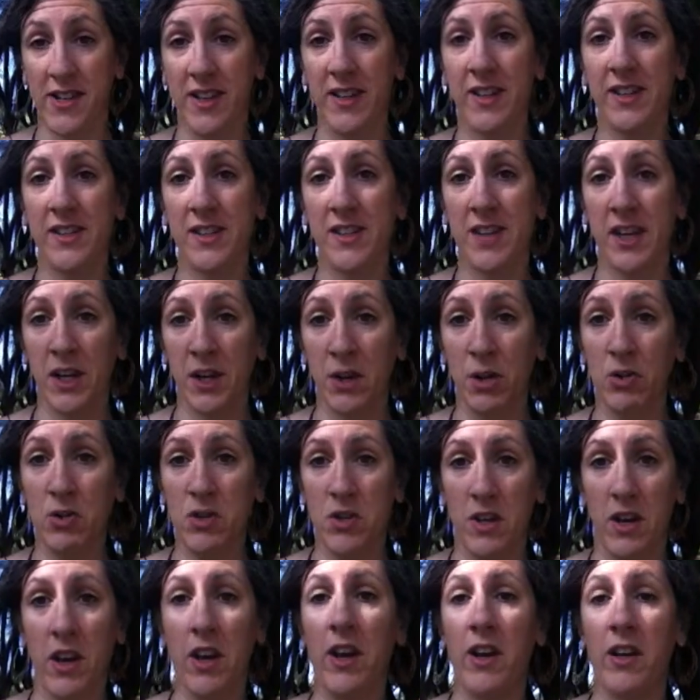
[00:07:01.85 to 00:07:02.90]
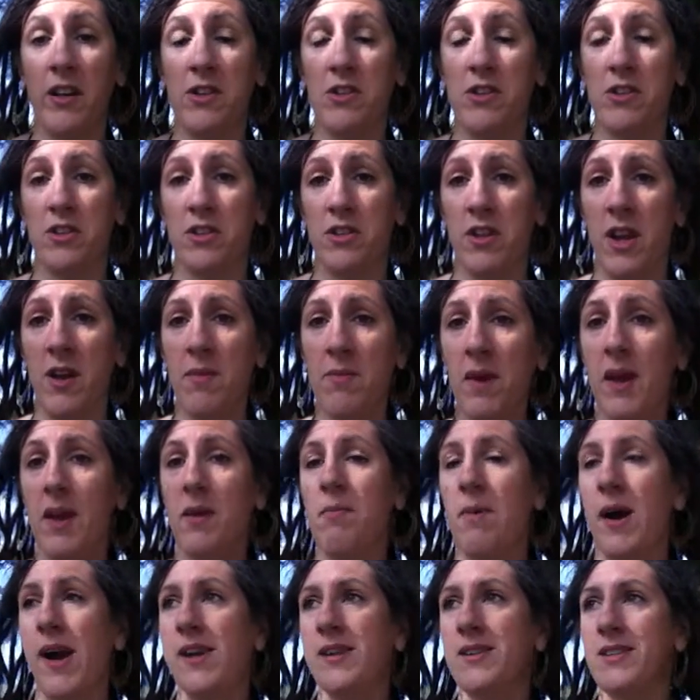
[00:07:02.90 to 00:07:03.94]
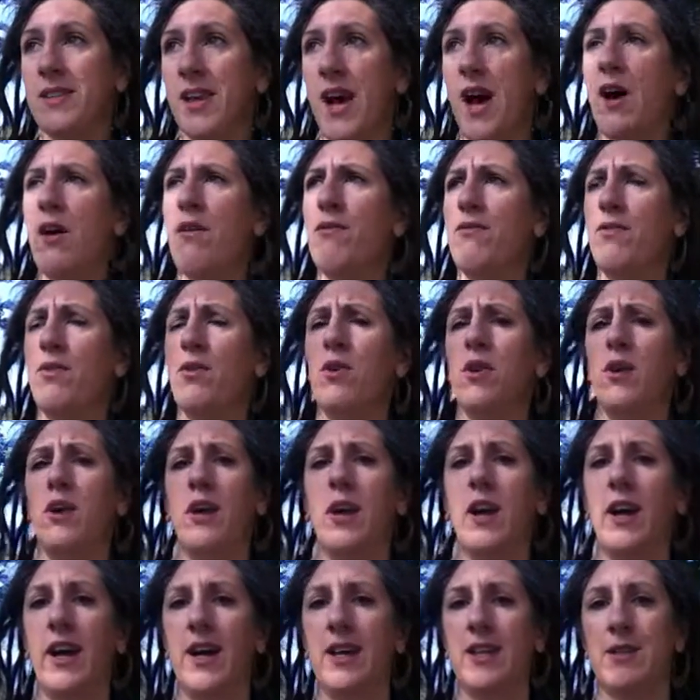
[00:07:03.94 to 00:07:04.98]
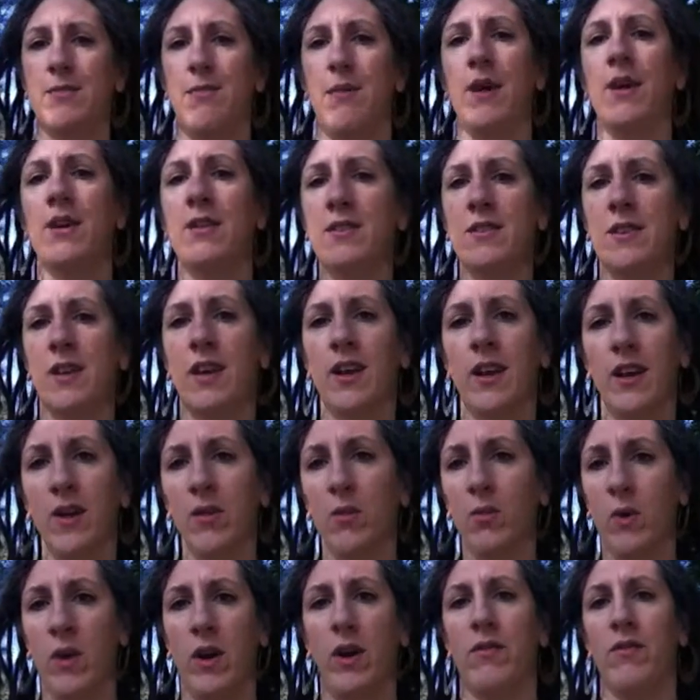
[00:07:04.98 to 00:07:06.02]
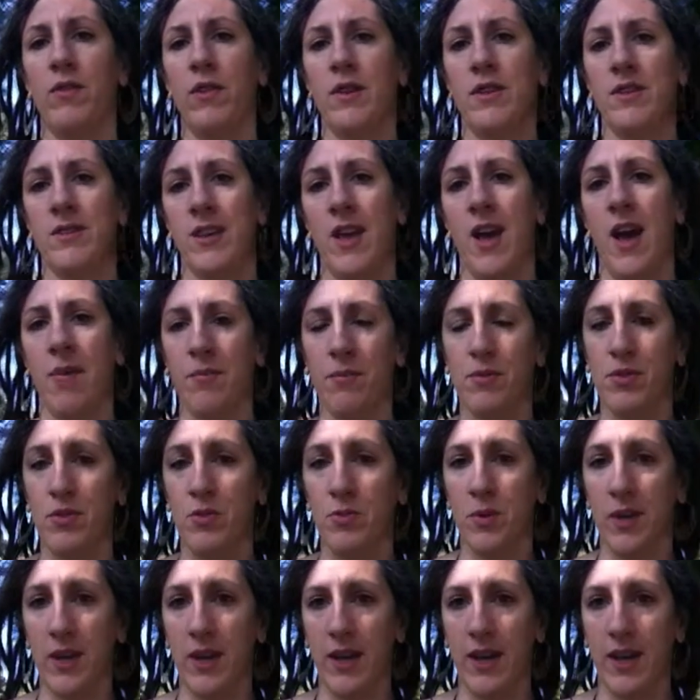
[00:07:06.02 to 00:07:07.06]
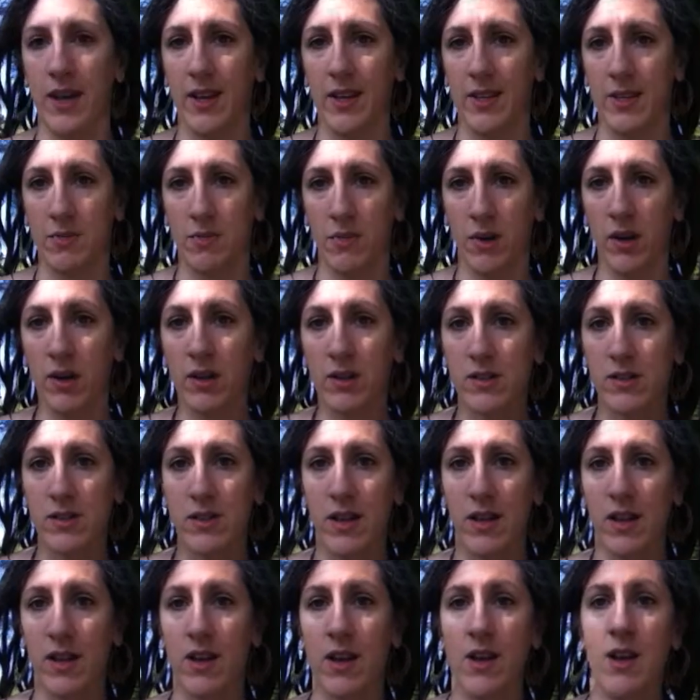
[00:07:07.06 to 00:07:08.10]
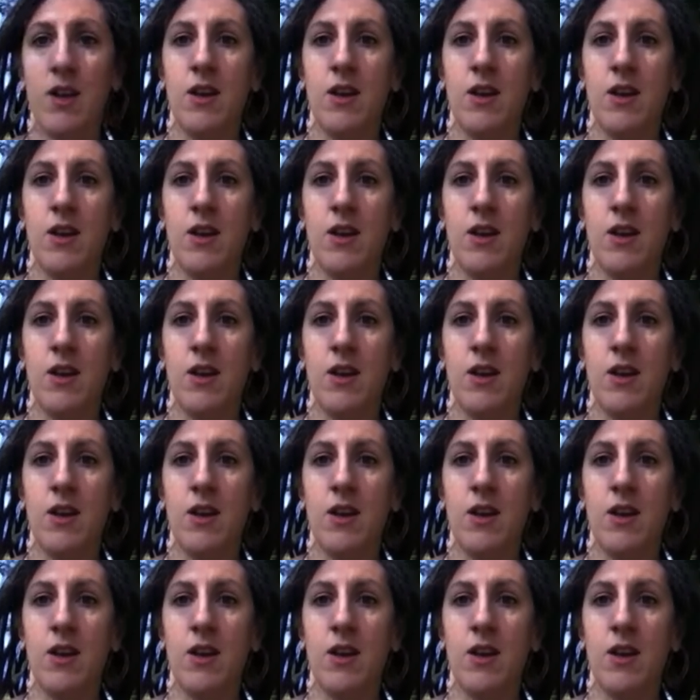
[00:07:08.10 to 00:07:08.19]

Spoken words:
and guilt and shaming myself for experiencing whatever it is I happen to be experiencing.